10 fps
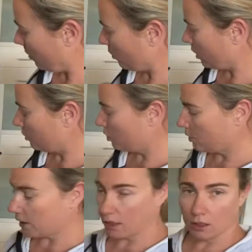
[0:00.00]
what I do
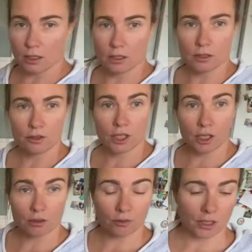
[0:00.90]
is add, to
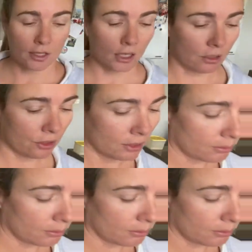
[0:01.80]
get the rest out, I just